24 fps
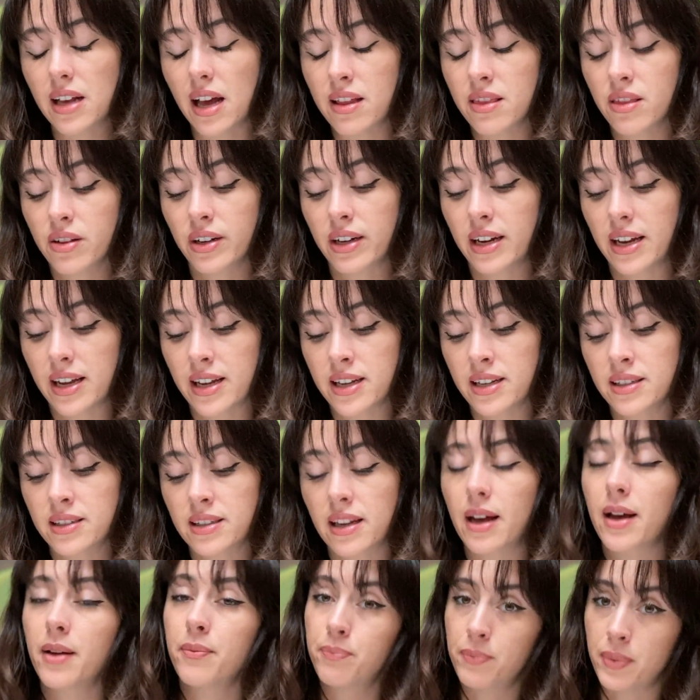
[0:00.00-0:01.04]
and there is
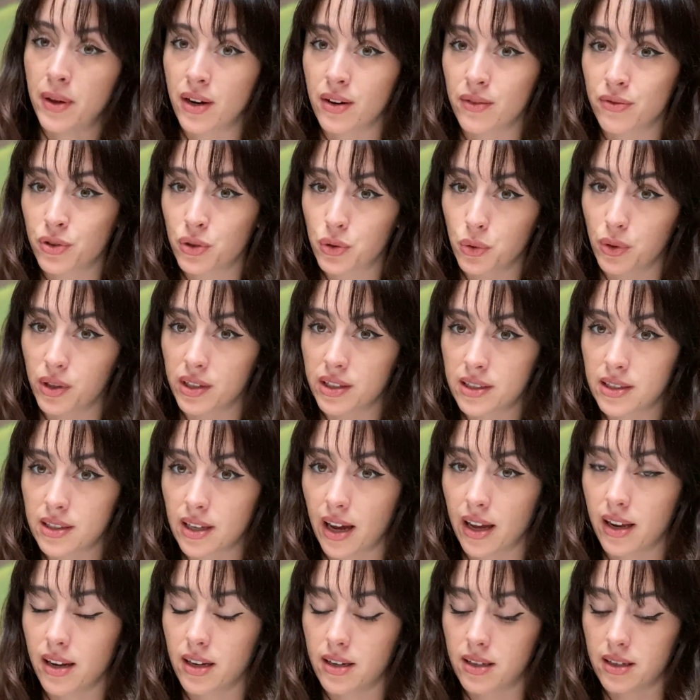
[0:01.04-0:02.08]
a bit of
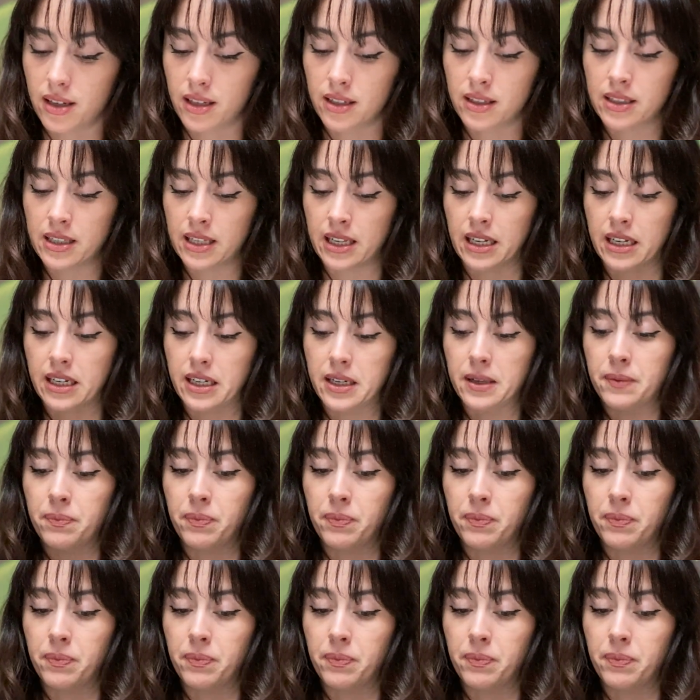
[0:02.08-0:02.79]
short-sightedness here.